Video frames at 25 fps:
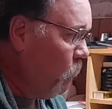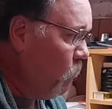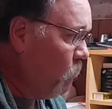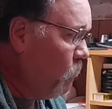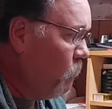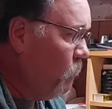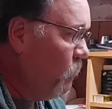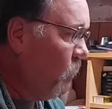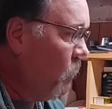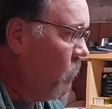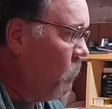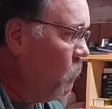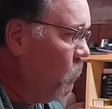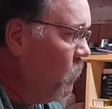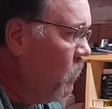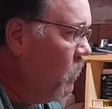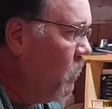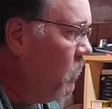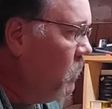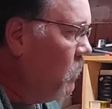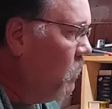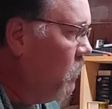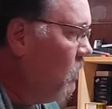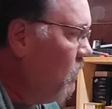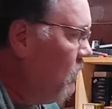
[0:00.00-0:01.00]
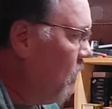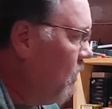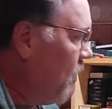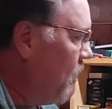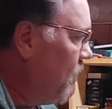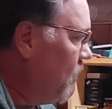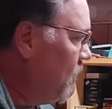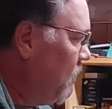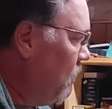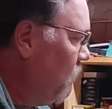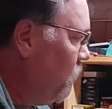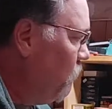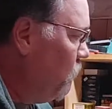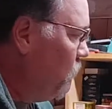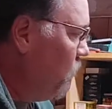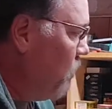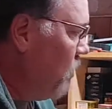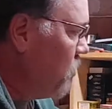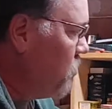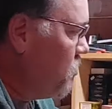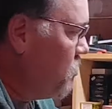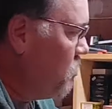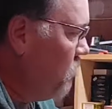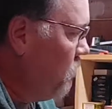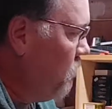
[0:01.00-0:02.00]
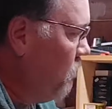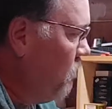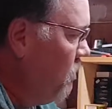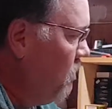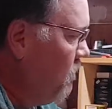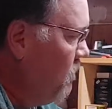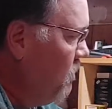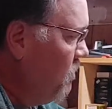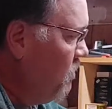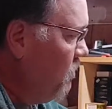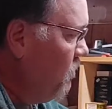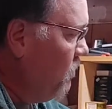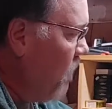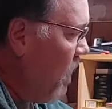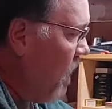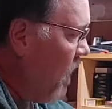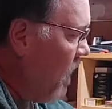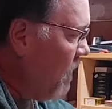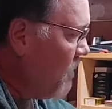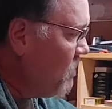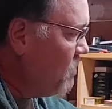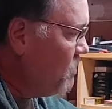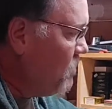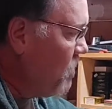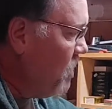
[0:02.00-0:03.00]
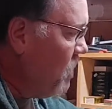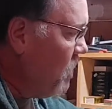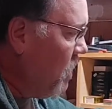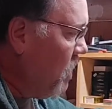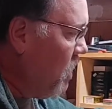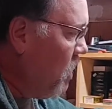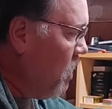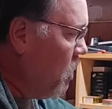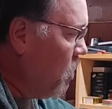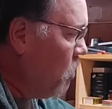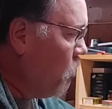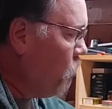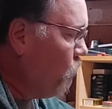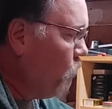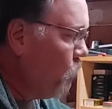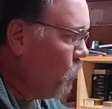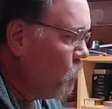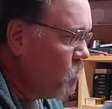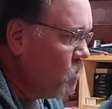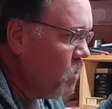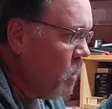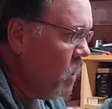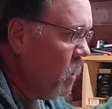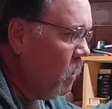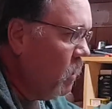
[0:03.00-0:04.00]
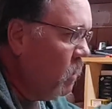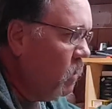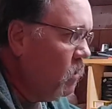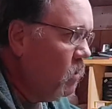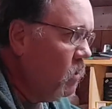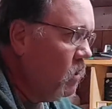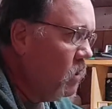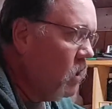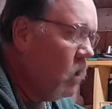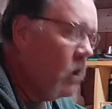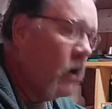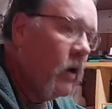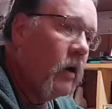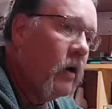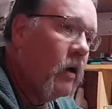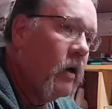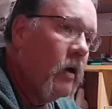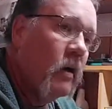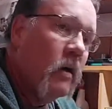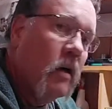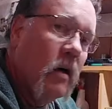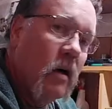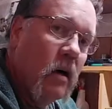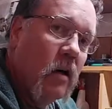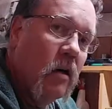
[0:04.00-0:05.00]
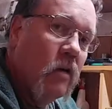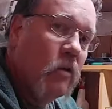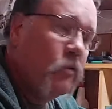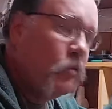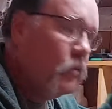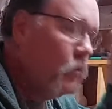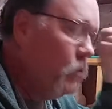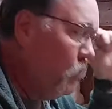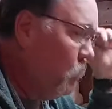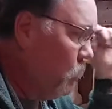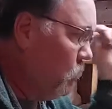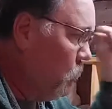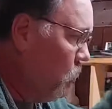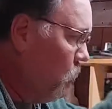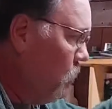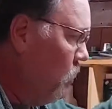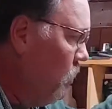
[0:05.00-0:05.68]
very well. You've got your eye set here for setting the clarity of your